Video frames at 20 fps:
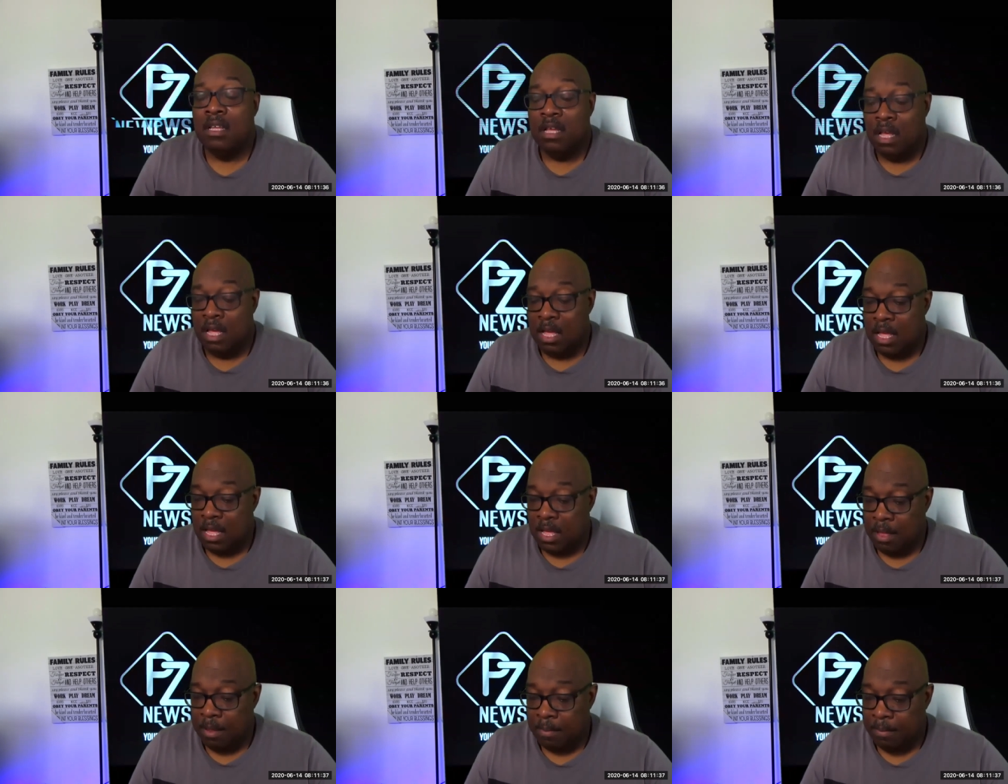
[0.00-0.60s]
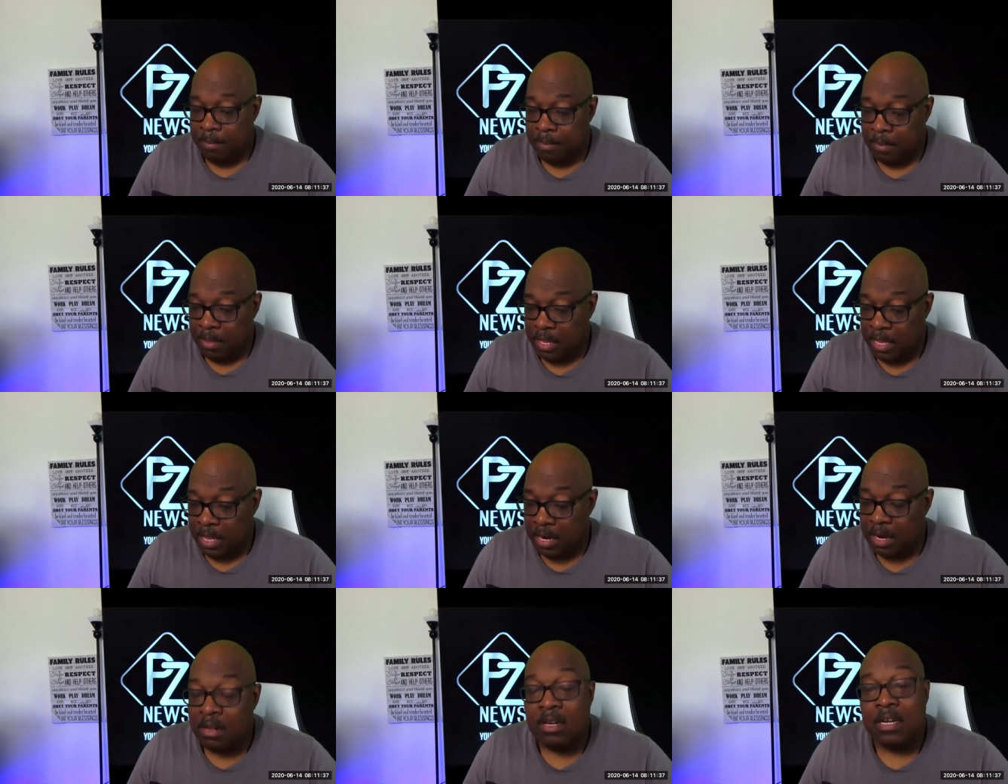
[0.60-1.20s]
um,
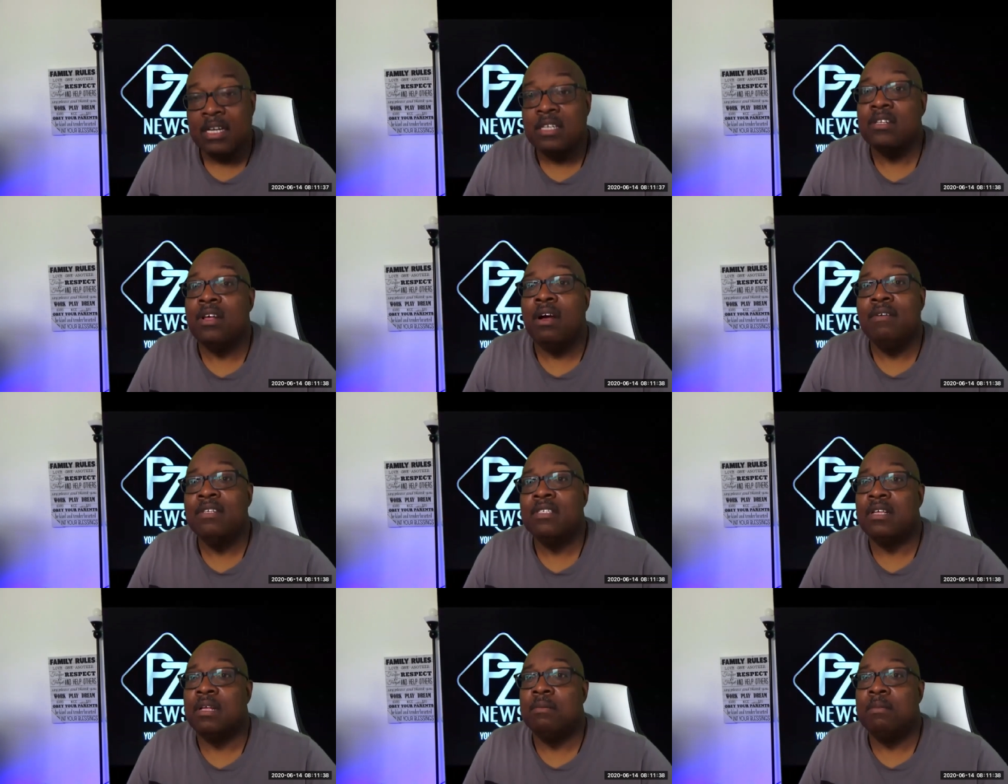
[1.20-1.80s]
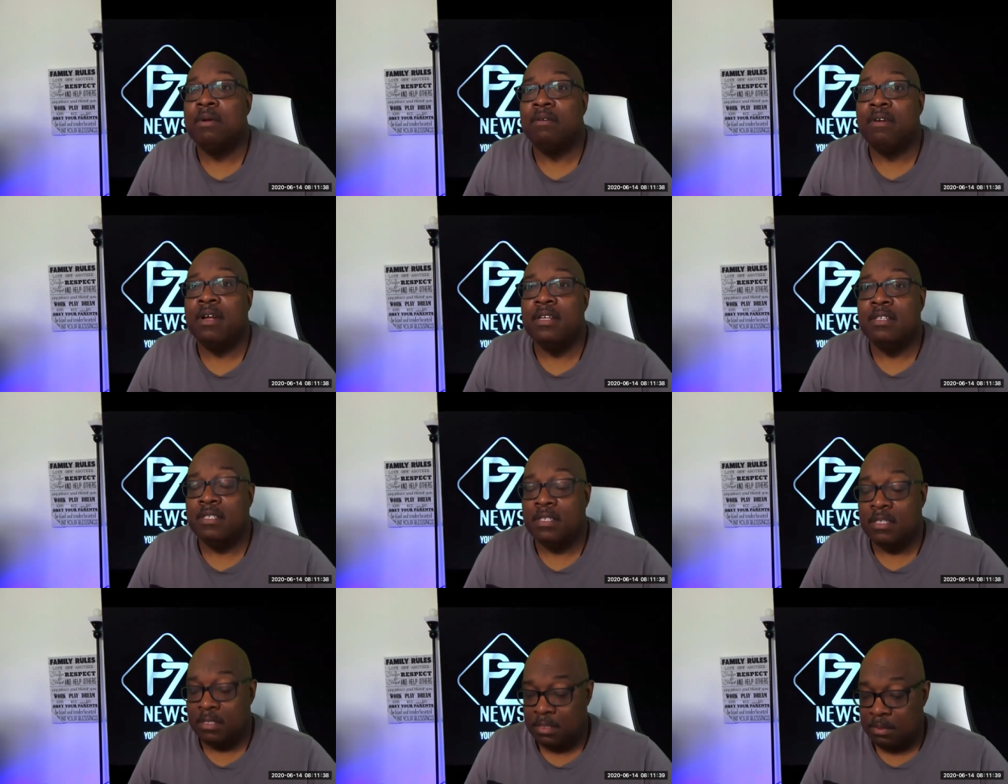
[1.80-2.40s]
you know, there's always going to be
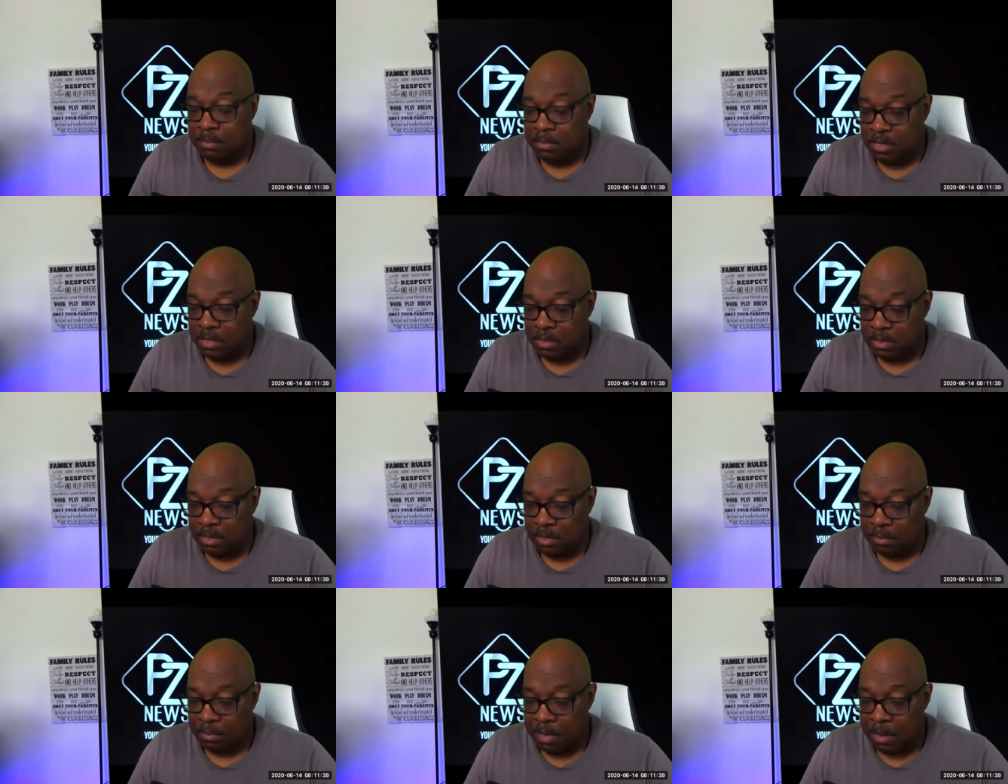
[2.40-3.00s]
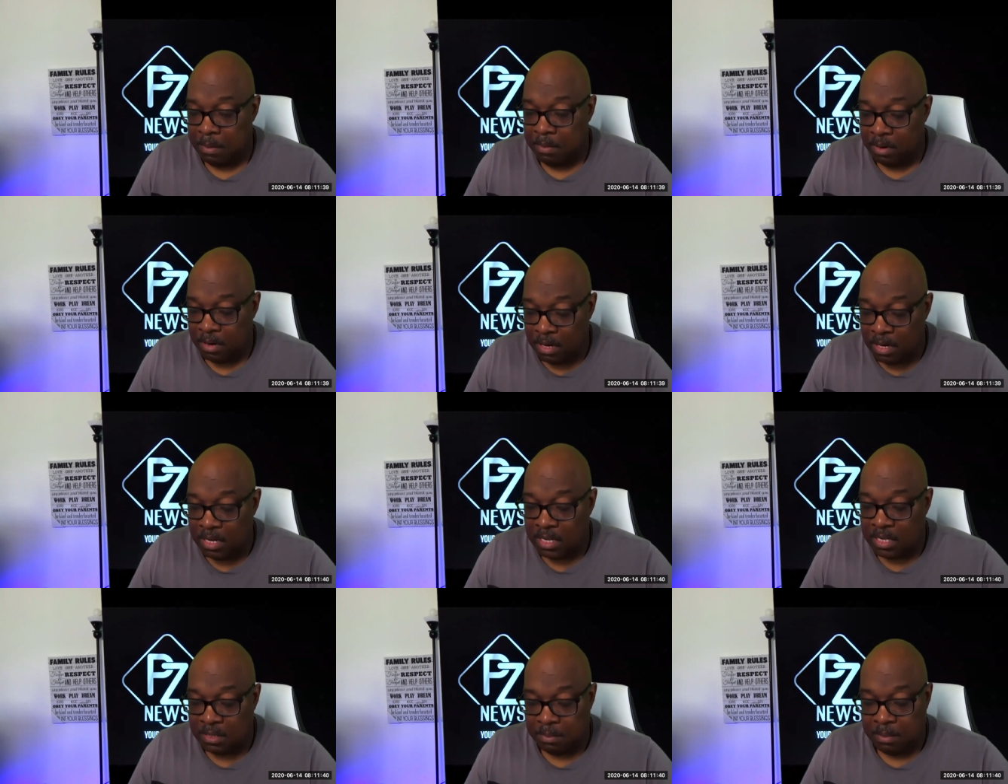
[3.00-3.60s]
racism. You, people are going to
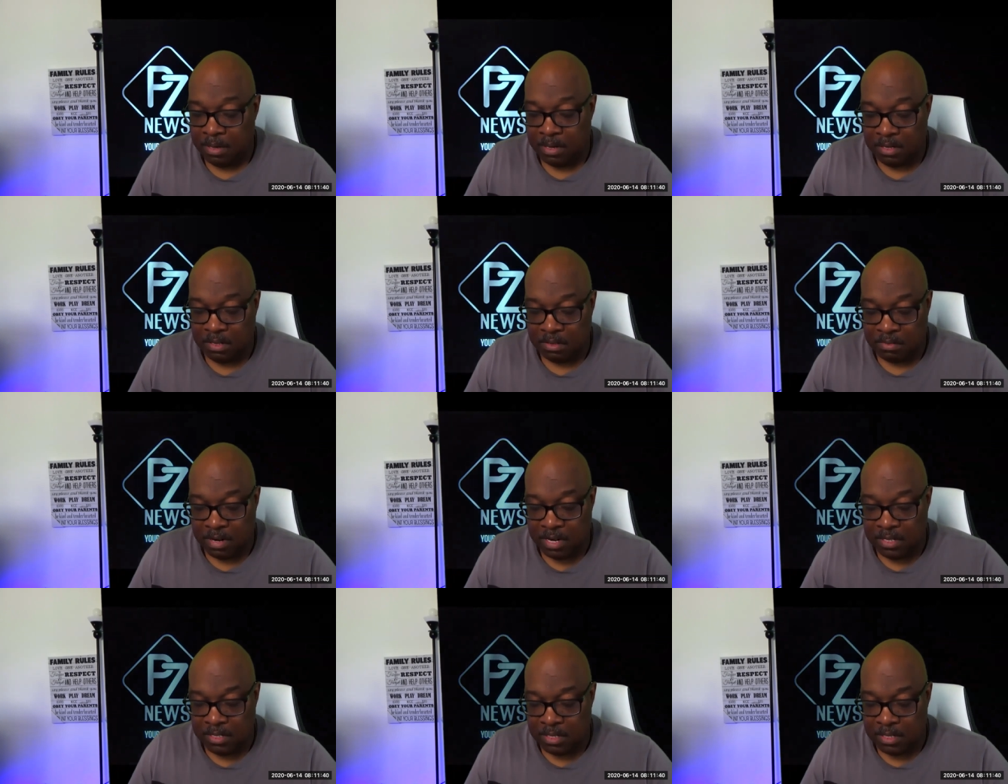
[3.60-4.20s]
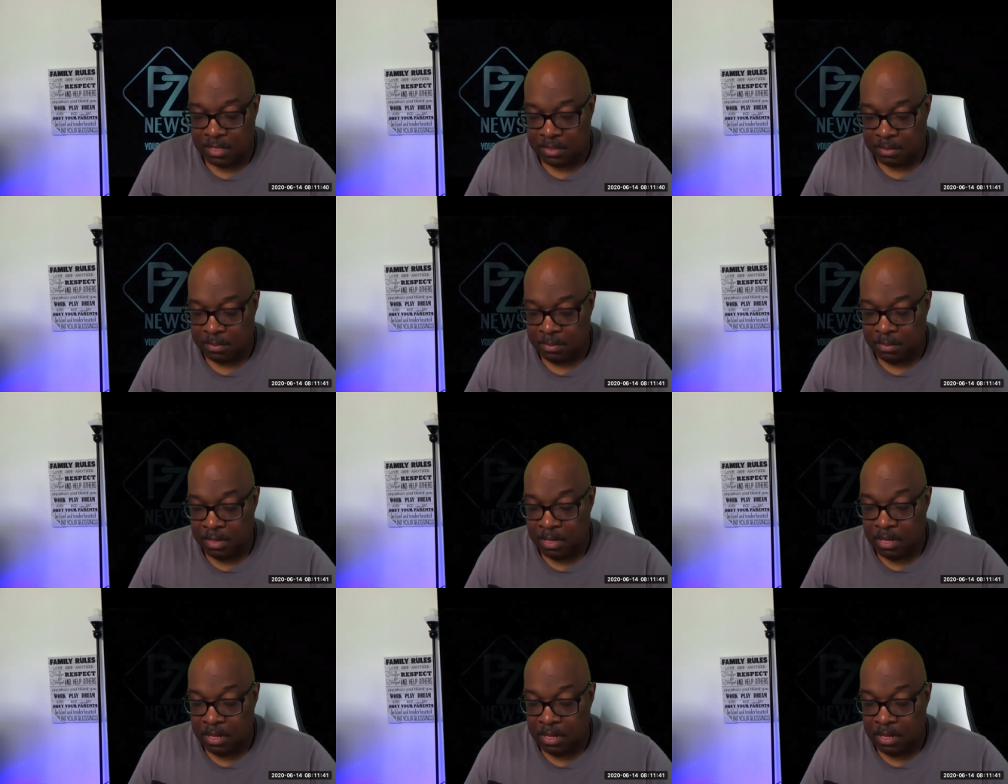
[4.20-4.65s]
experience racism.